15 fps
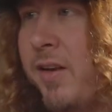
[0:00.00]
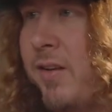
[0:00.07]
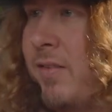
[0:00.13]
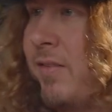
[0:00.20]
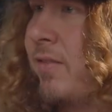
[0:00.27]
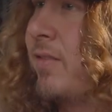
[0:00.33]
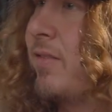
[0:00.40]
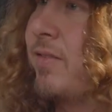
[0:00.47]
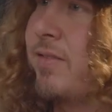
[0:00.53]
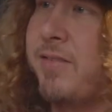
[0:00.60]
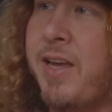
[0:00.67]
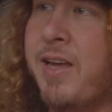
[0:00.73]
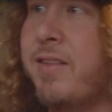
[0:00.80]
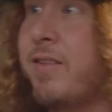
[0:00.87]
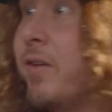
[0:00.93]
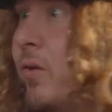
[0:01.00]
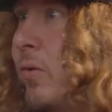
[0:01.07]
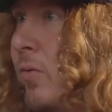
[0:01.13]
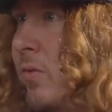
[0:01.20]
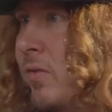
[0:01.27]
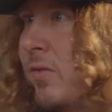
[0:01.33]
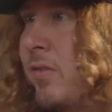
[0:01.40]
and eighth
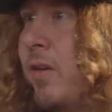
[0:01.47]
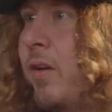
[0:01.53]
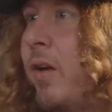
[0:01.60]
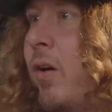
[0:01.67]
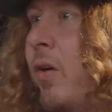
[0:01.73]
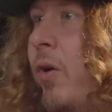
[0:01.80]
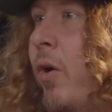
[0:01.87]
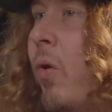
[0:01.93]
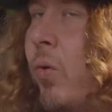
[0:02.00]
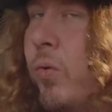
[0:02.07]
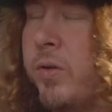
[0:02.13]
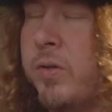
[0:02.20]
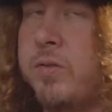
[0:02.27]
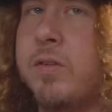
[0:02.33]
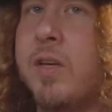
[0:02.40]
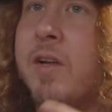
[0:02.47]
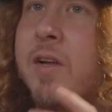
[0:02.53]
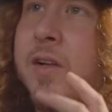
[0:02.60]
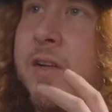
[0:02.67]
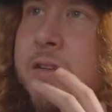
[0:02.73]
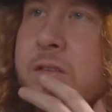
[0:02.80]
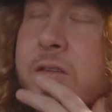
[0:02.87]
notes, and whole notes.
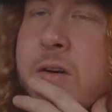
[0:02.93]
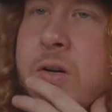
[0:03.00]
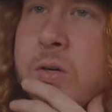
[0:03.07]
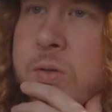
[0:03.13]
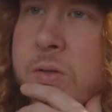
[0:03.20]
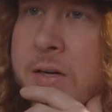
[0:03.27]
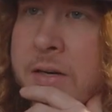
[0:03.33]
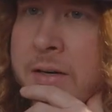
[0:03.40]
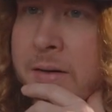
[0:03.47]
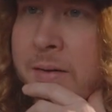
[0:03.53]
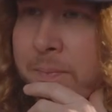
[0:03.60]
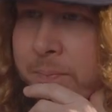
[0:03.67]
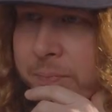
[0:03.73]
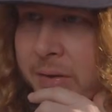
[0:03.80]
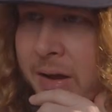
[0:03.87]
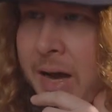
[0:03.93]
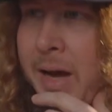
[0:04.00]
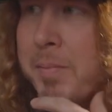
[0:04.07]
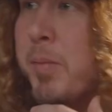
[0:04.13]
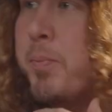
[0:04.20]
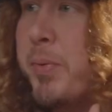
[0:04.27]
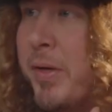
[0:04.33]
So I'm
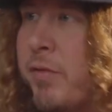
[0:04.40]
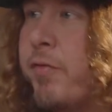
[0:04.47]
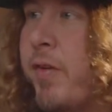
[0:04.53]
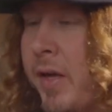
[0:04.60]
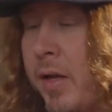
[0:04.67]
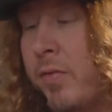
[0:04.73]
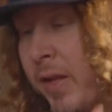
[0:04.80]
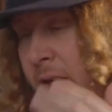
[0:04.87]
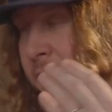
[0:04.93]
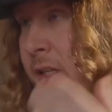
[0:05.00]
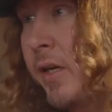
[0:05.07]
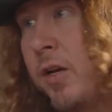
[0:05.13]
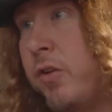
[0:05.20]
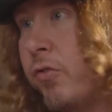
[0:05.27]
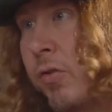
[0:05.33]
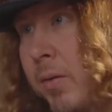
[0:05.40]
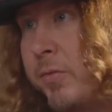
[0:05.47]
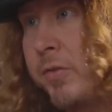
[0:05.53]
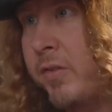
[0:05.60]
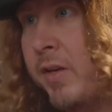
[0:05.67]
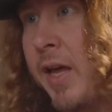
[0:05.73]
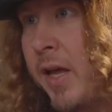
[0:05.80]
a big fan of like, get a drum
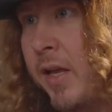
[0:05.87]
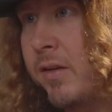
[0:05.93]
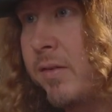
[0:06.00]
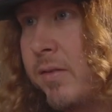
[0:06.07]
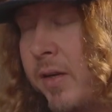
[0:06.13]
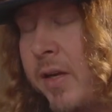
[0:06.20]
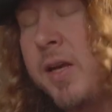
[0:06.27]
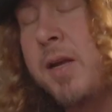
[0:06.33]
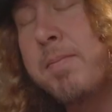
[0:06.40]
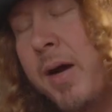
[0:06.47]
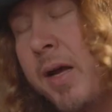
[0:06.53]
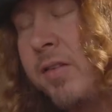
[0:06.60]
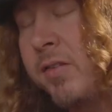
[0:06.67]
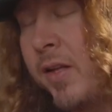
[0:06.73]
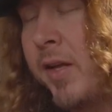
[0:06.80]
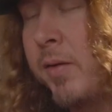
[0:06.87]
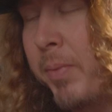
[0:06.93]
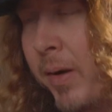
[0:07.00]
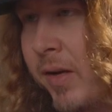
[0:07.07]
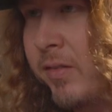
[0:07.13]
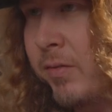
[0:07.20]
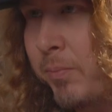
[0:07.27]
set. It might sound like
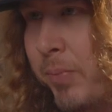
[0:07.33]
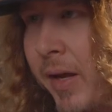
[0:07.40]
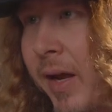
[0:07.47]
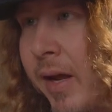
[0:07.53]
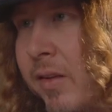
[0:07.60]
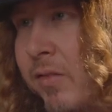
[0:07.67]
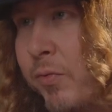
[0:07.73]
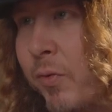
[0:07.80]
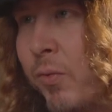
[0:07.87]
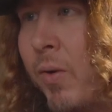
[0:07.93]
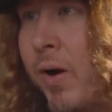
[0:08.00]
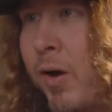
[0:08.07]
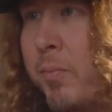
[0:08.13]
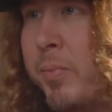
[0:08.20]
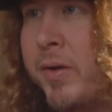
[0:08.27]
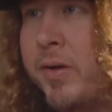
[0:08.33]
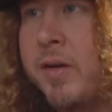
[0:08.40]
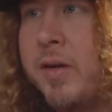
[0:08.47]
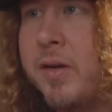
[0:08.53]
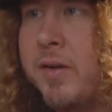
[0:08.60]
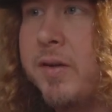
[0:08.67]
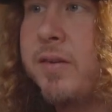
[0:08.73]
pots and pans for a while,
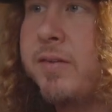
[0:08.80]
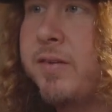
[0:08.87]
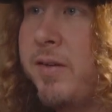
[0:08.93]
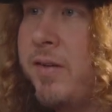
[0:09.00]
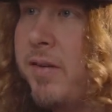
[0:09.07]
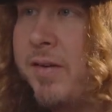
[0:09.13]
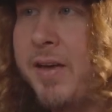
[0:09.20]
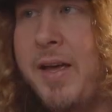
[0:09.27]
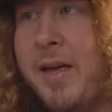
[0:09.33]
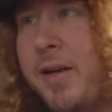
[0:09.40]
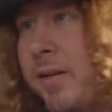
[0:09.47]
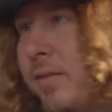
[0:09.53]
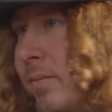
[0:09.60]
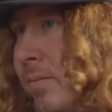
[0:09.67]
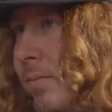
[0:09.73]
but hey,